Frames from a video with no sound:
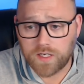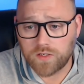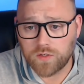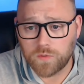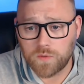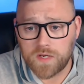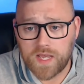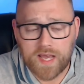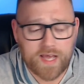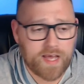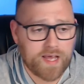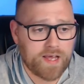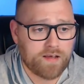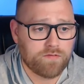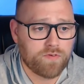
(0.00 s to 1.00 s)
Do we
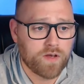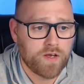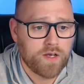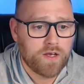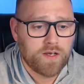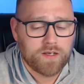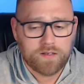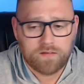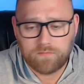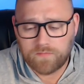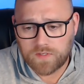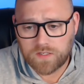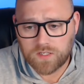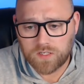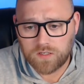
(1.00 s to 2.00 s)
have
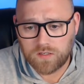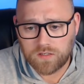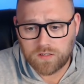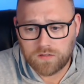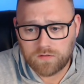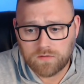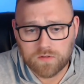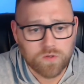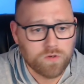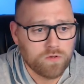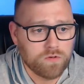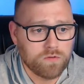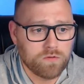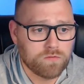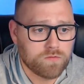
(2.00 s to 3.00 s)
to
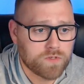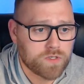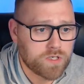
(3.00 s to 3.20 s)
do